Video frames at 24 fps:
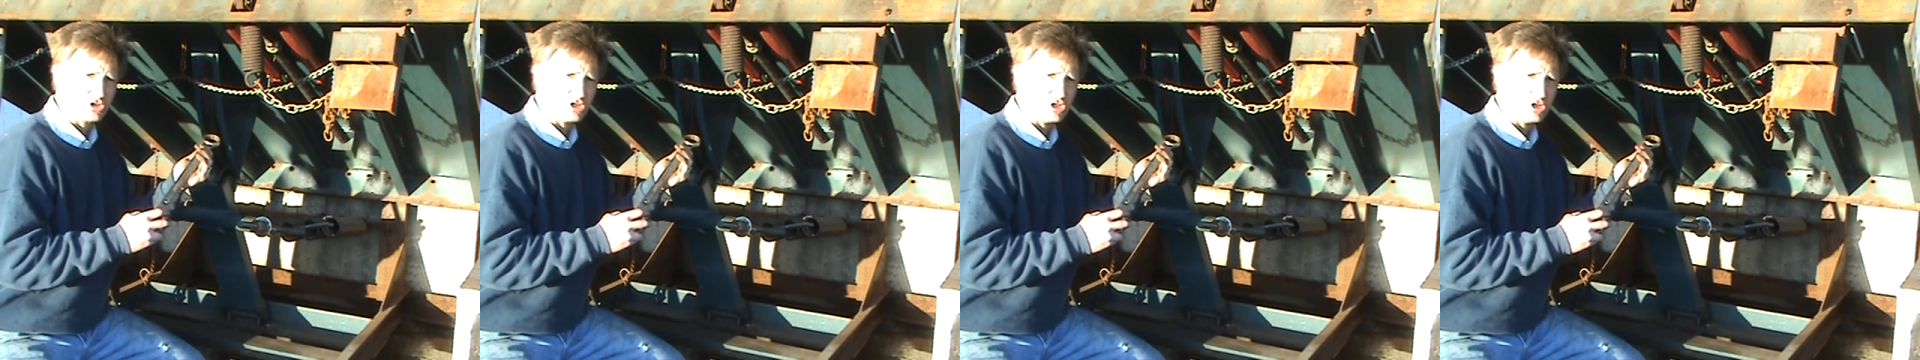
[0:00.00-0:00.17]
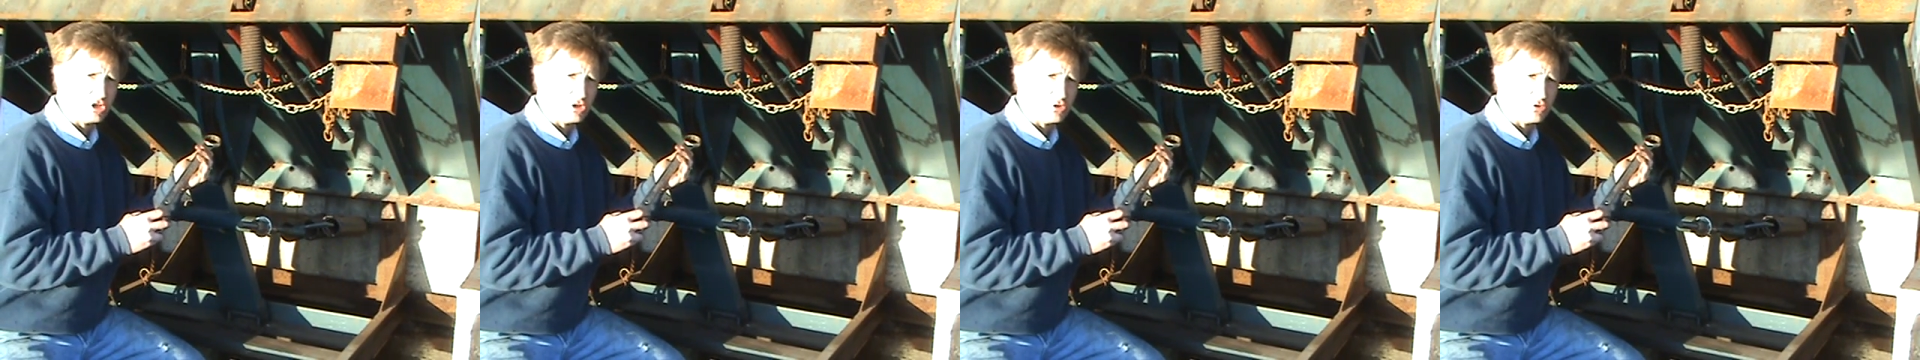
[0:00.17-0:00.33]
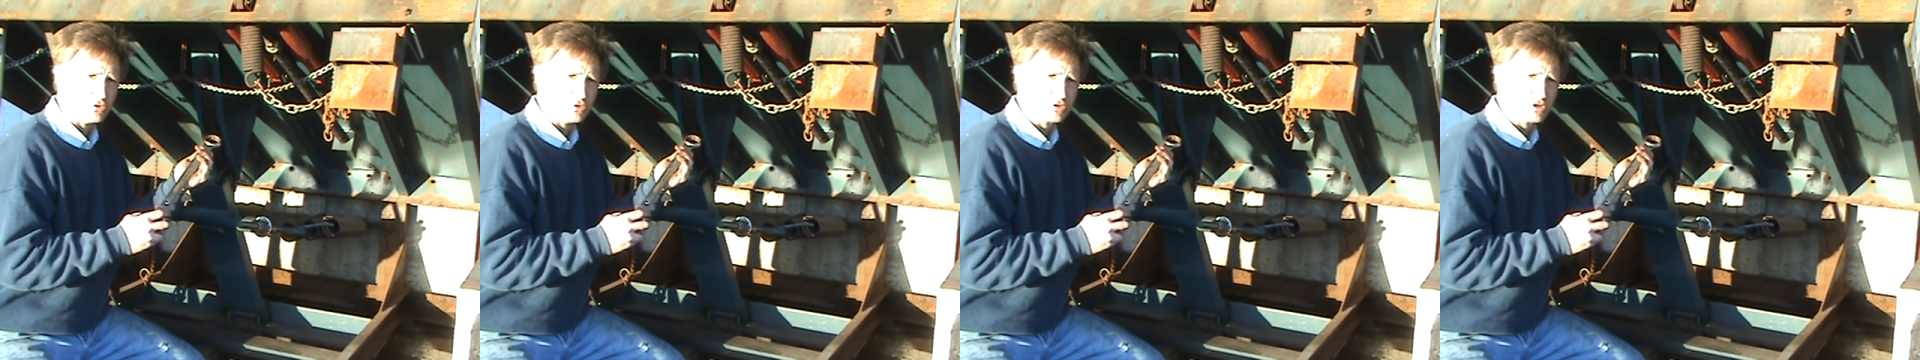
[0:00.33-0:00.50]
to
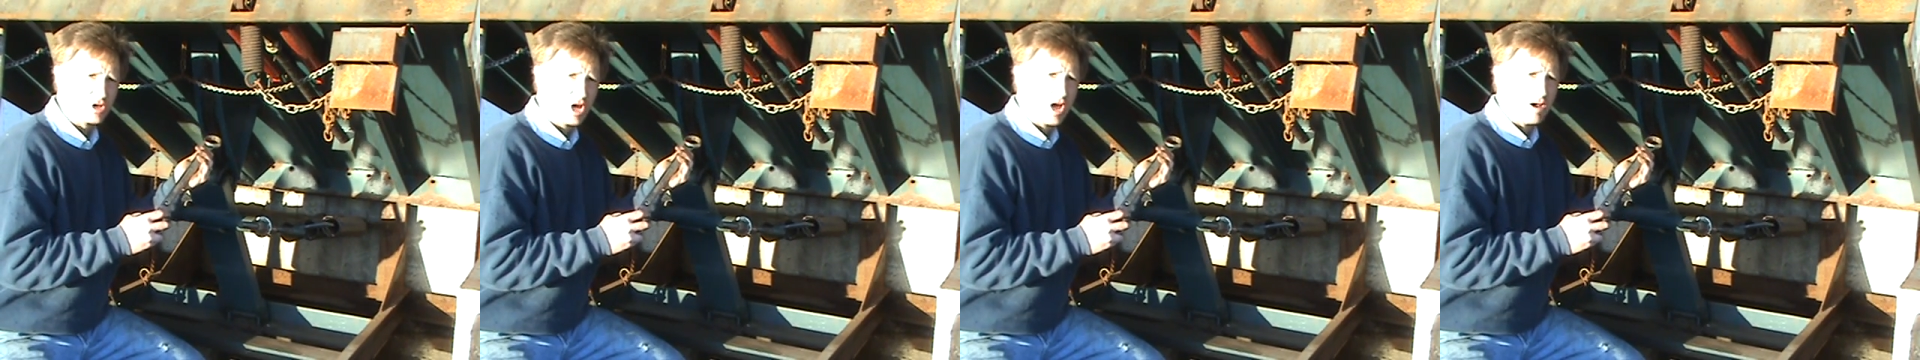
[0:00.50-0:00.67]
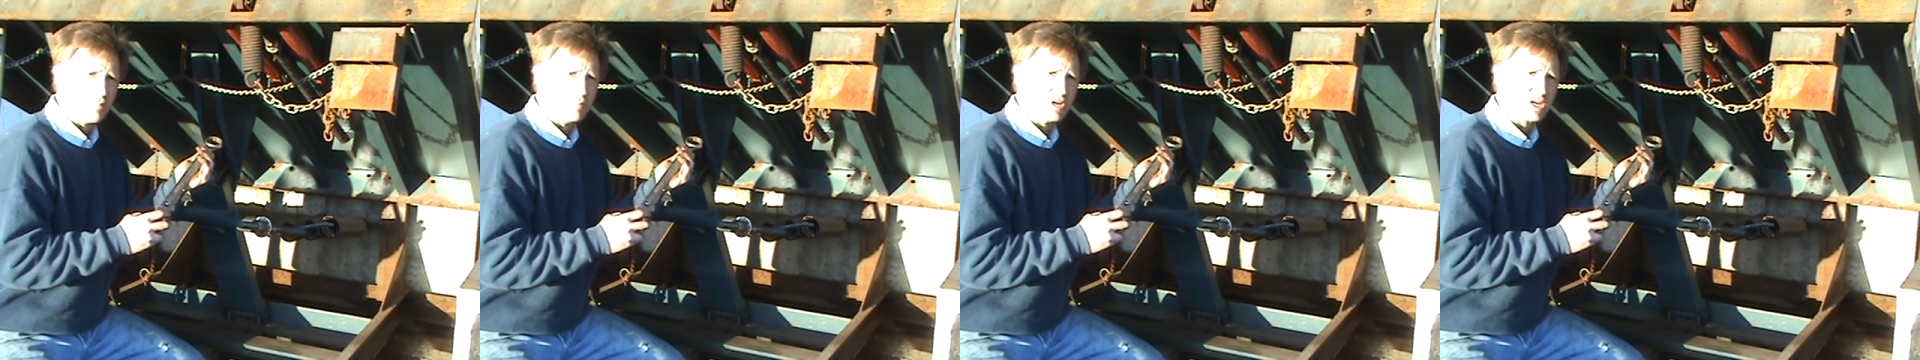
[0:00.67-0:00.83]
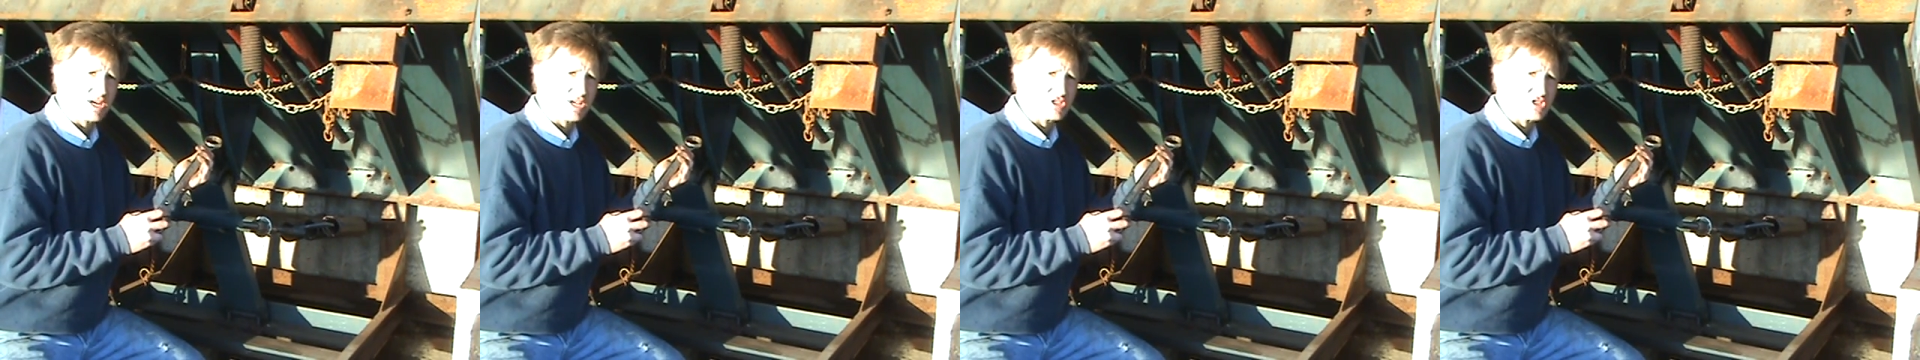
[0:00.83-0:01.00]
use
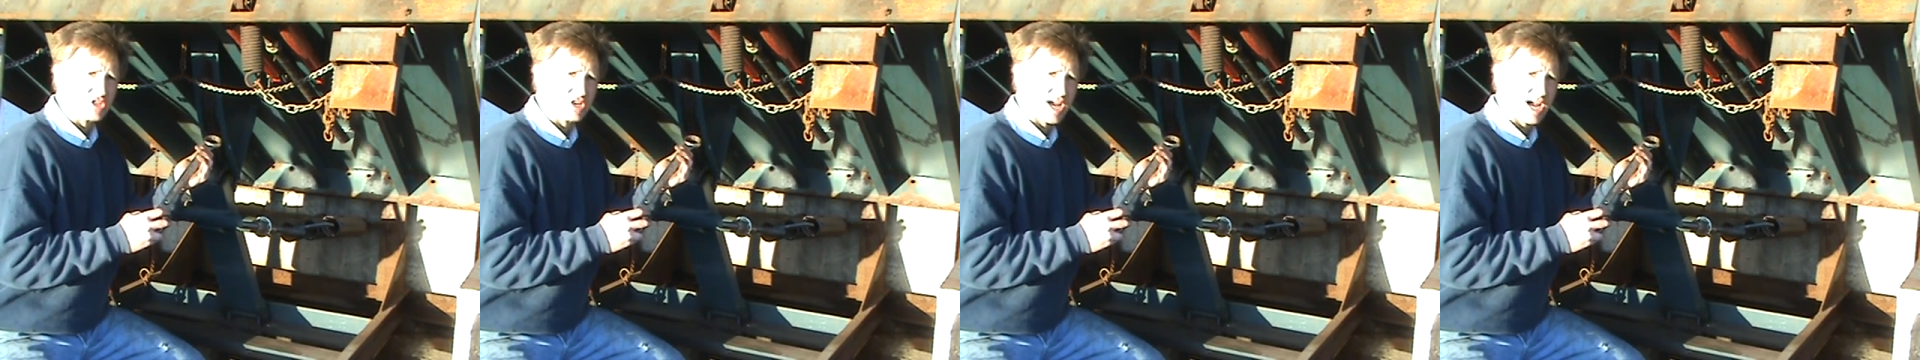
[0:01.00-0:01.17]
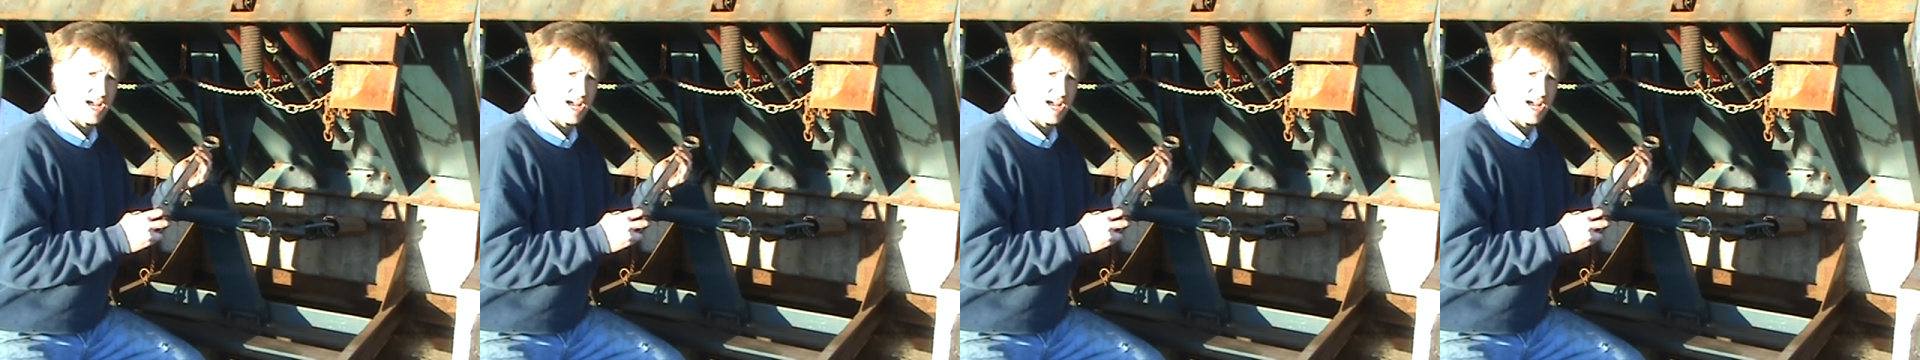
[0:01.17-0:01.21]
because it